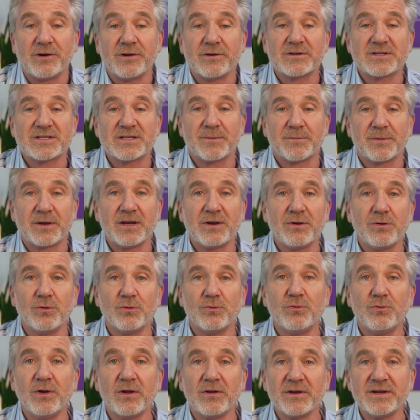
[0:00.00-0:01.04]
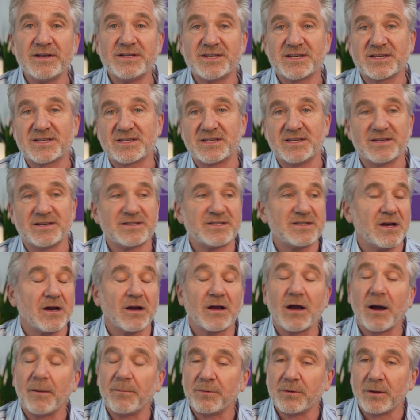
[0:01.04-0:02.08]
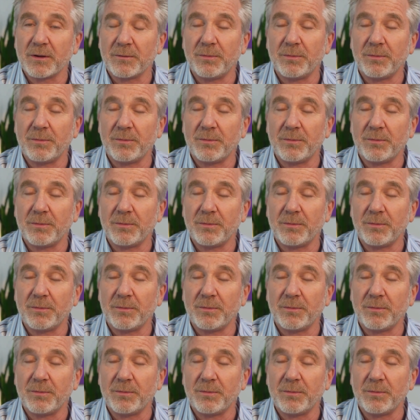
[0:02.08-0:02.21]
you're somebody who really just is a couple